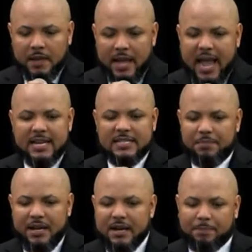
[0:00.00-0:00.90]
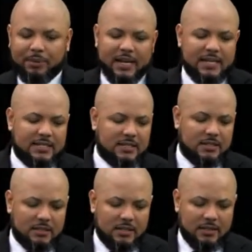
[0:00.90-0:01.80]
And to be at a
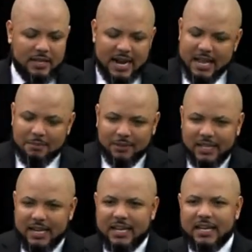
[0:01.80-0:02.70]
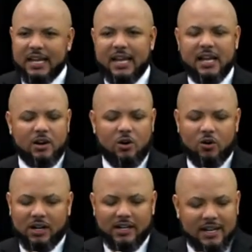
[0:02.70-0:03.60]
place that I am leaning in
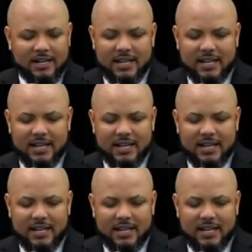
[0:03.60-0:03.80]
on gut